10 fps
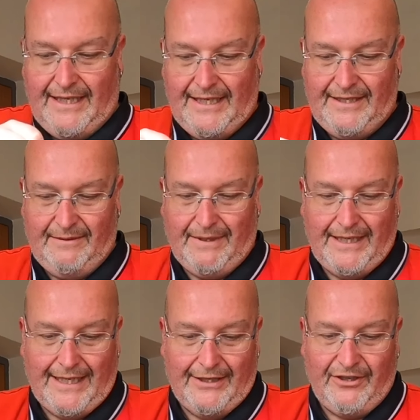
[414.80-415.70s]
into my
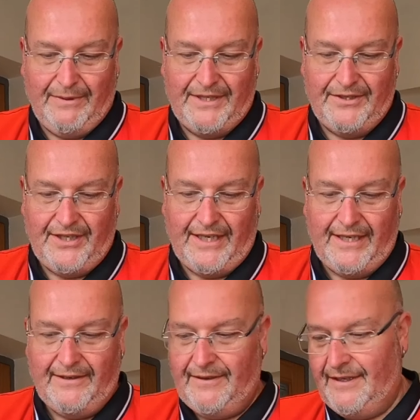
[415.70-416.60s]
hydrometer
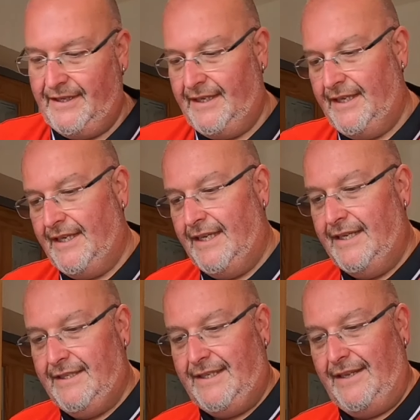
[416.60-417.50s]
jar
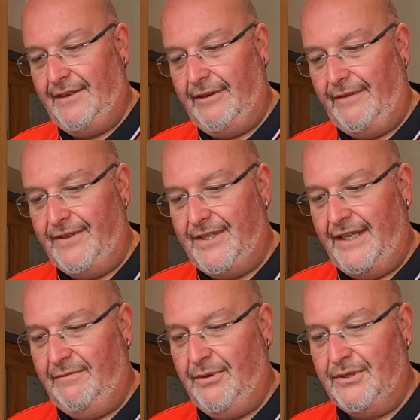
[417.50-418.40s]
to take the gravity.
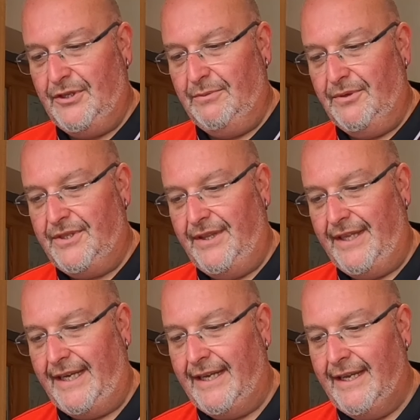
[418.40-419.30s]
I've put too much in
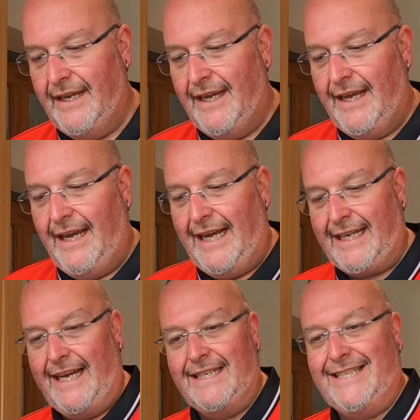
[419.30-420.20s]
there. I
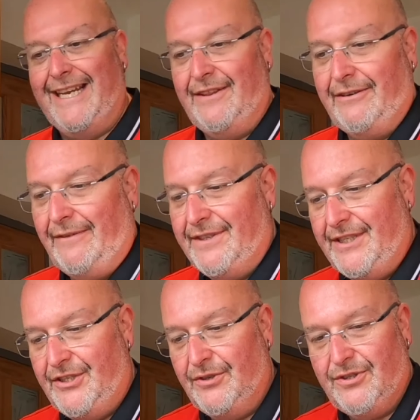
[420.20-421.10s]
can't take the
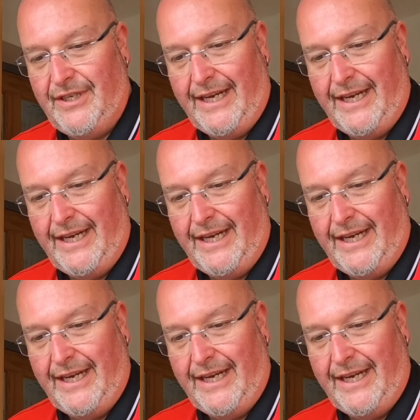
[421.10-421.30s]
gravity just